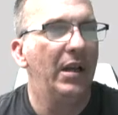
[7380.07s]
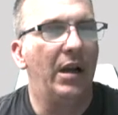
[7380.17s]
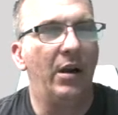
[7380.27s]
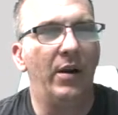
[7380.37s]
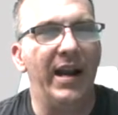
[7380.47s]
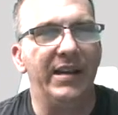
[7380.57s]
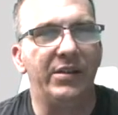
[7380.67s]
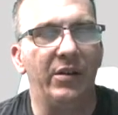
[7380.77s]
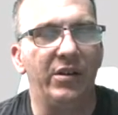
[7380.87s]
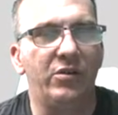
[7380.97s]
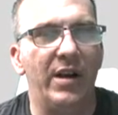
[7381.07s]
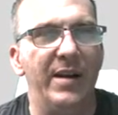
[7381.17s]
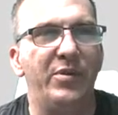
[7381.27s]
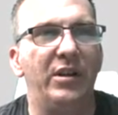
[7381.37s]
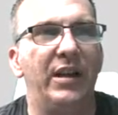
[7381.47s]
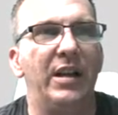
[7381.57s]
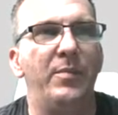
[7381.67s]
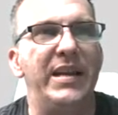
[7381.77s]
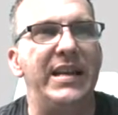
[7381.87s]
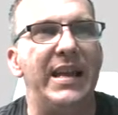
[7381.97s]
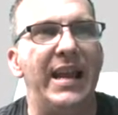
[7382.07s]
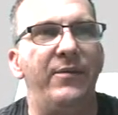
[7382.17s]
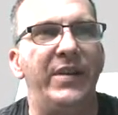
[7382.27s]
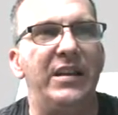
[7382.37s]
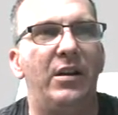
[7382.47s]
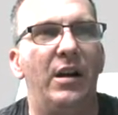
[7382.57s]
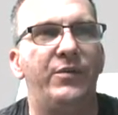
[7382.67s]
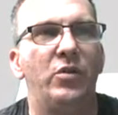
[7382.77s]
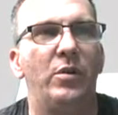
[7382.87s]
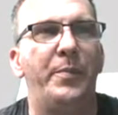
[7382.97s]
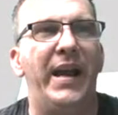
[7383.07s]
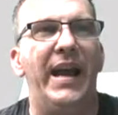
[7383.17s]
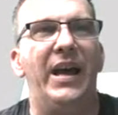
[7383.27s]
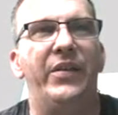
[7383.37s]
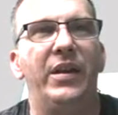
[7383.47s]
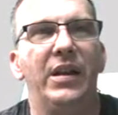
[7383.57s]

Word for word: All right, so the stripes are going to be a V-carve toolpath.